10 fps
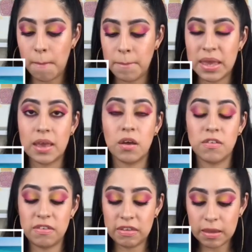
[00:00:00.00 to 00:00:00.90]
be a
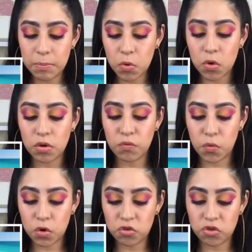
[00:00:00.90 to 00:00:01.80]
seaport
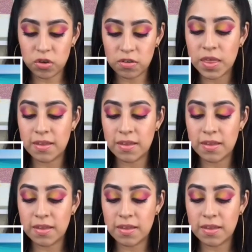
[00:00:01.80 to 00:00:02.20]
fortress,